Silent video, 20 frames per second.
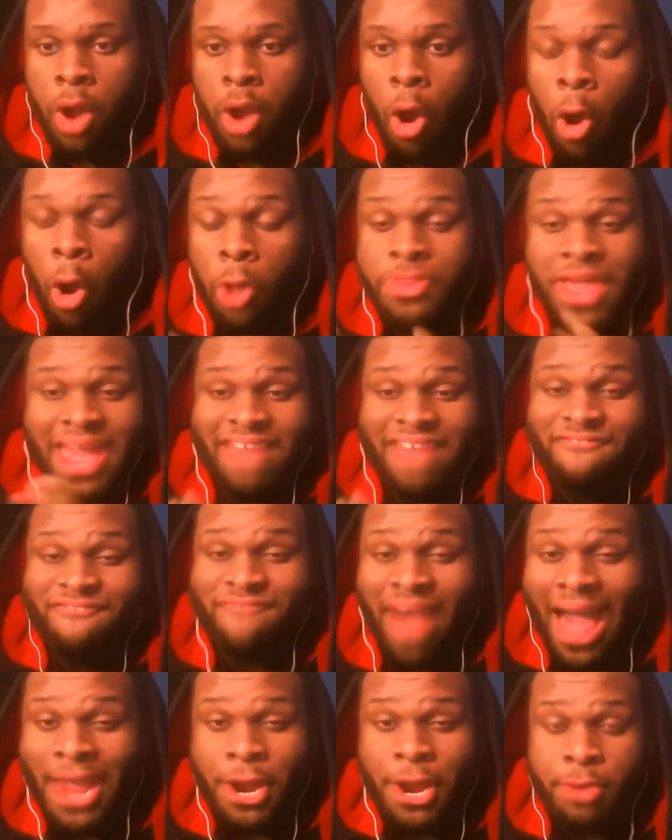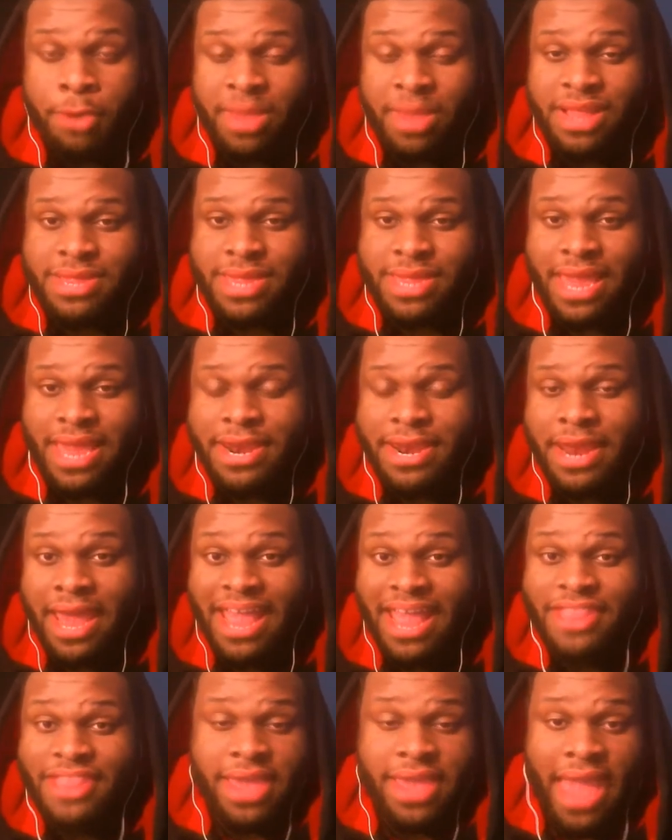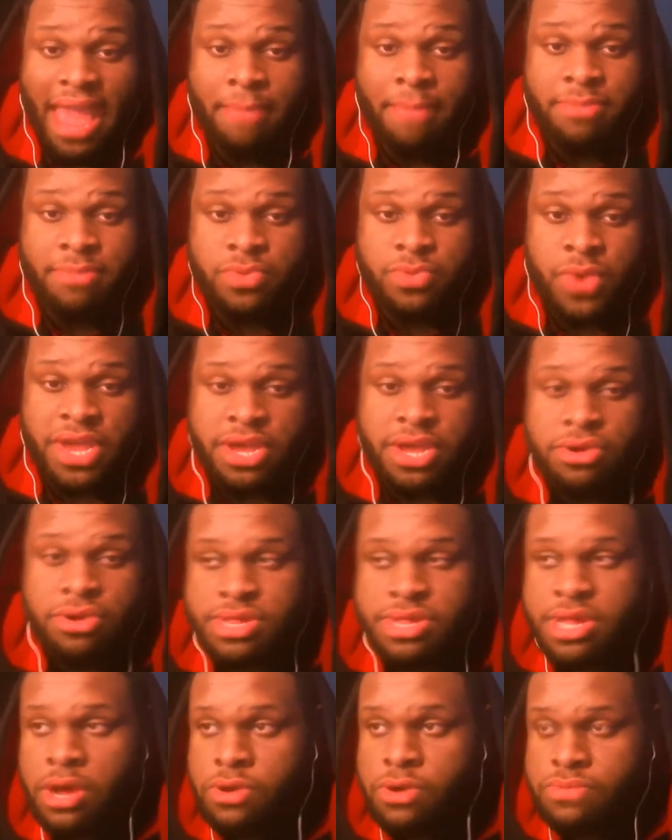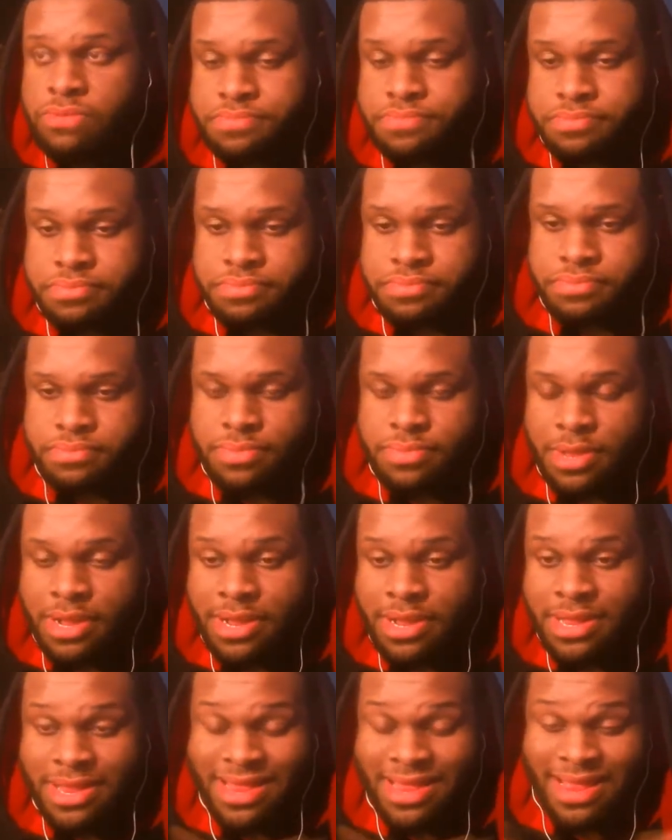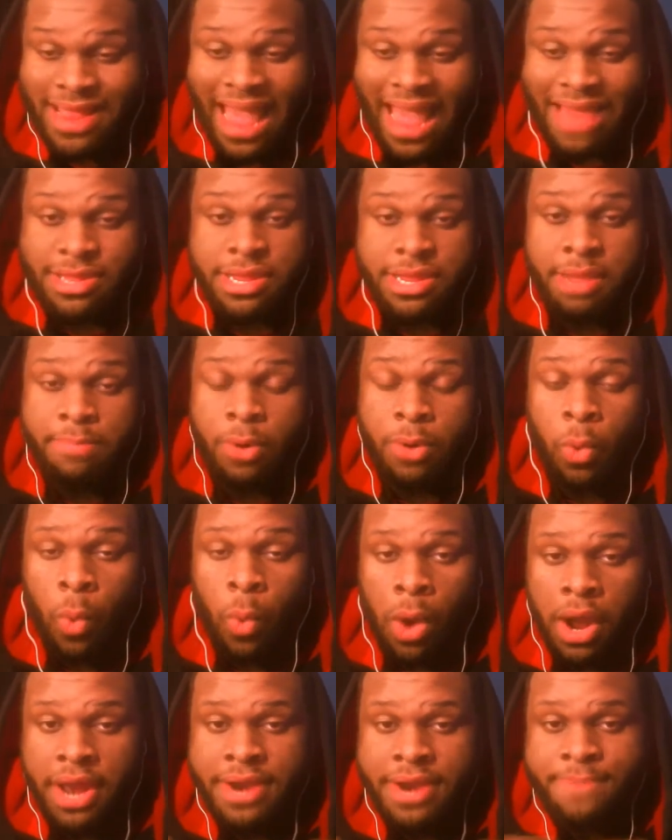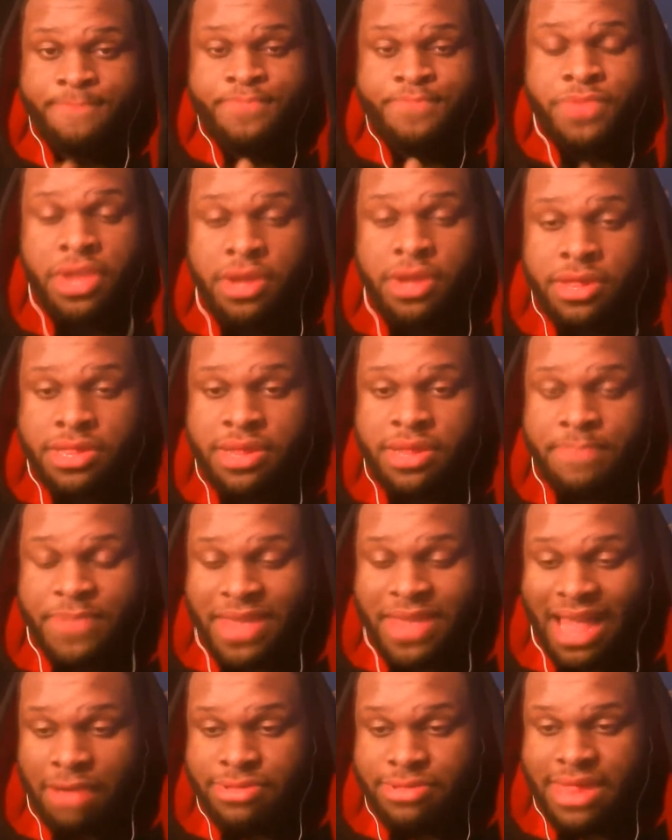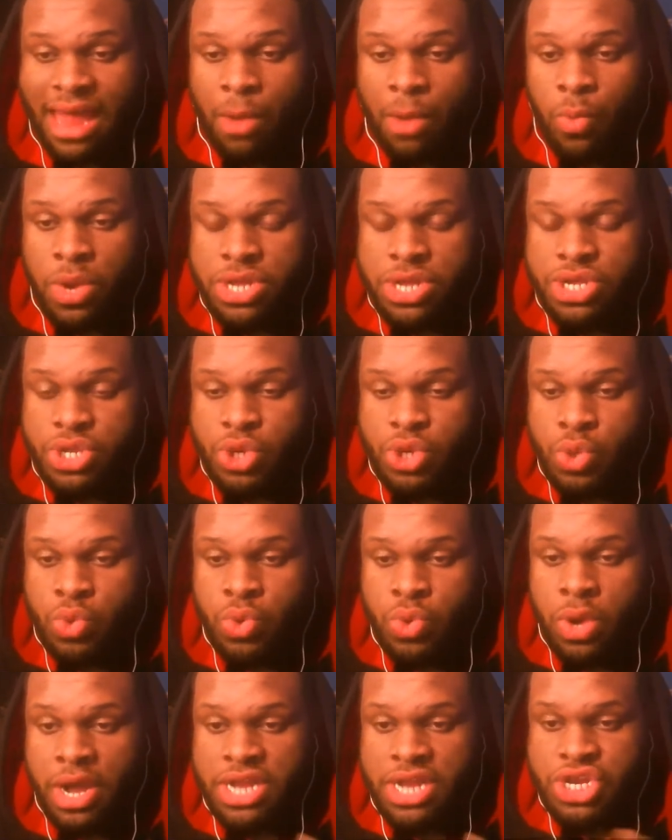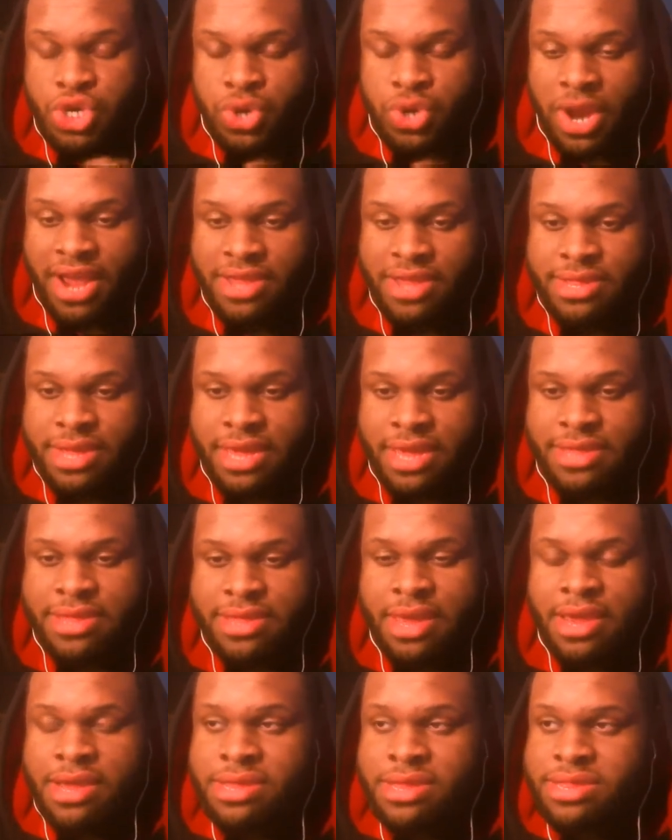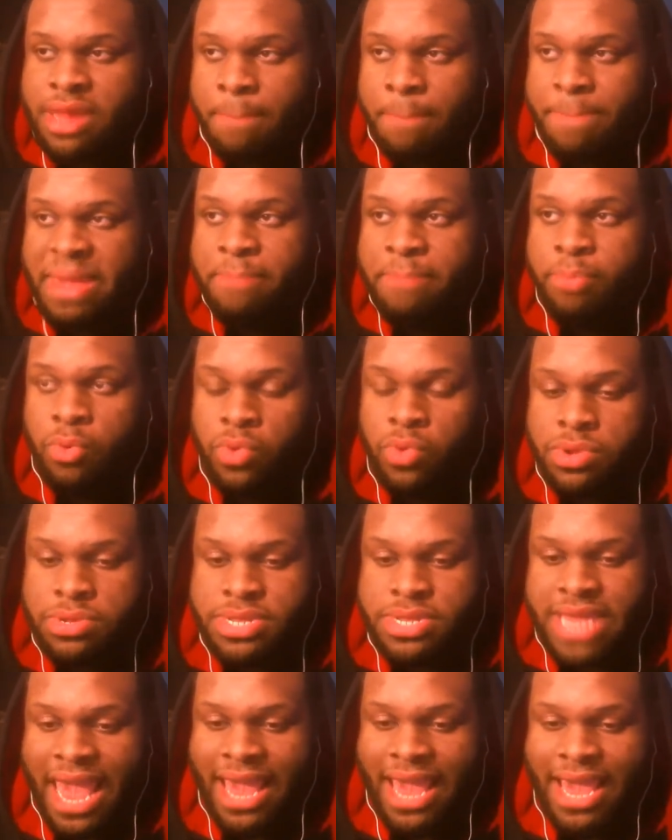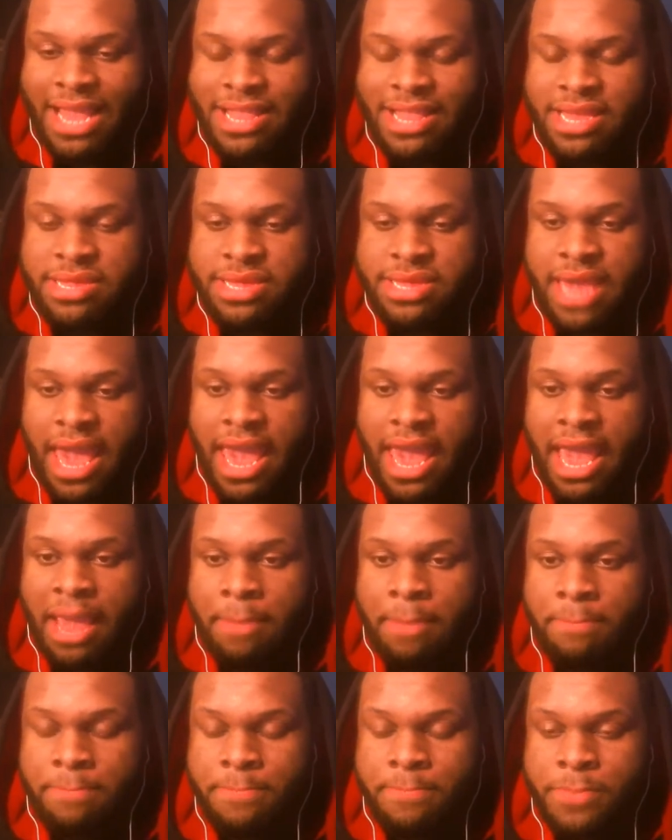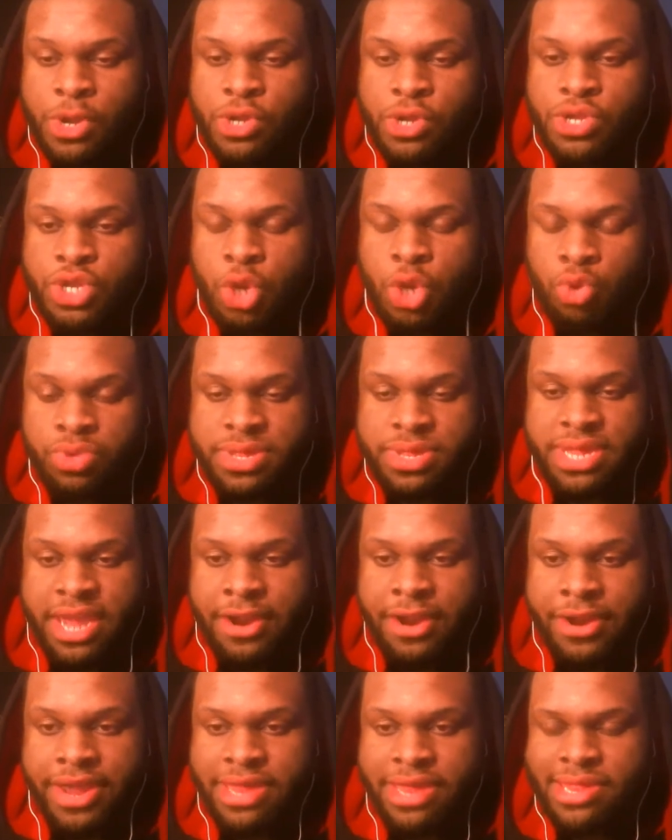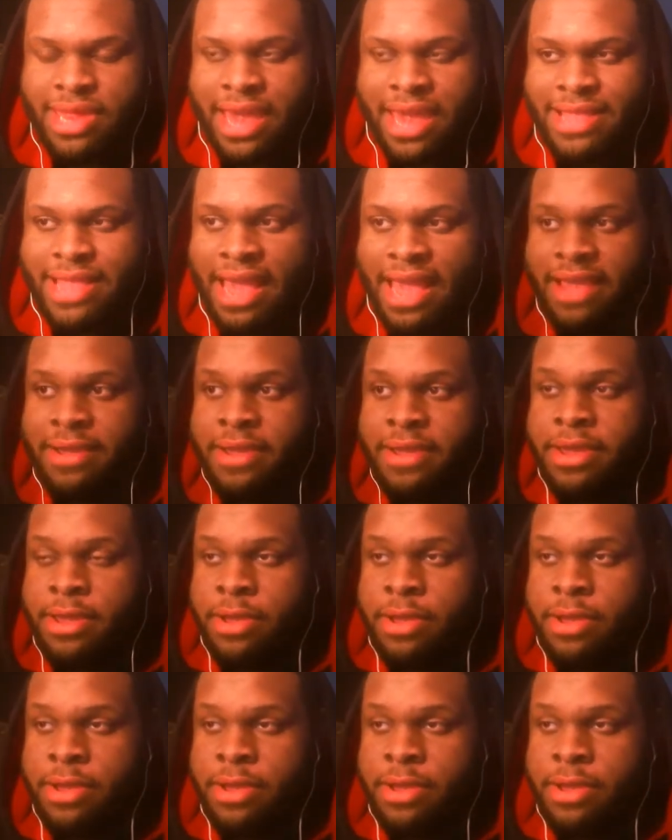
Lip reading: the environments in the game as well. So that's number one. Something else I want to address is some people taking this game too serious. Like they